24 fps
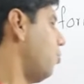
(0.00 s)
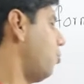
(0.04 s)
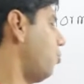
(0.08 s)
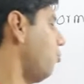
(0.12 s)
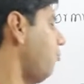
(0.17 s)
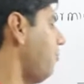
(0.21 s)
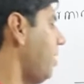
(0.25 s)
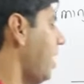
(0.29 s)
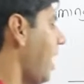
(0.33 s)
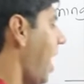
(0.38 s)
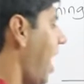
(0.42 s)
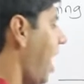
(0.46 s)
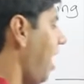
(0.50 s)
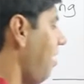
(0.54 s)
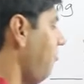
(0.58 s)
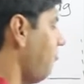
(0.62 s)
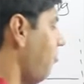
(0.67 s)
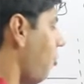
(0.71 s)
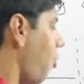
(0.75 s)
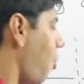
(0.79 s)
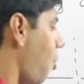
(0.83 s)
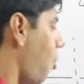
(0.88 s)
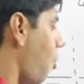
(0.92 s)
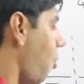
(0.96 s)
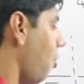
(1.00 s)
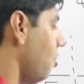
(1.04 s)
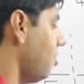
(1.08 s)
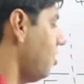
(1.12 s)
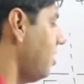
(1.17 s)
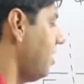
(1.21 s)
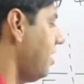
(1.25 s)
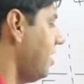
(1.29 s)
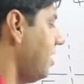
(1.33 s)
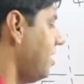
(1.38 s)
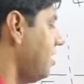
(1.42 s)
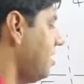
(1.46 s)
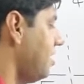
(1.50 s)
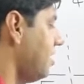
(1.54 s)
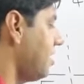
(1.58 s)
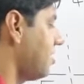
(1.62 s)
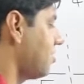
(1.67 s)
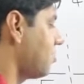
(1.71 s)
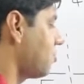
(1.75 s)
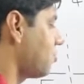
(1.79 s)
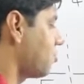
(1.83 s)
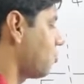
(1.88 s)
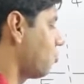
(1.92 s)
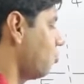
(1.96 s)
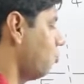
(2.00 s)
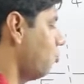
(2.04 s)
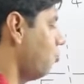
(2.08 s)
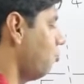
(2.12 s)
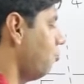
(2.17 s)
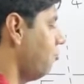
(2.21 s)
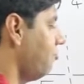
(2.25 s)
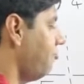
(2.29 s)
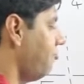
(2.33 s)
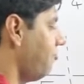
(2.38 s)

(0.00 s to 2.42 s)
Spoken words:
Do we have all the digits 2,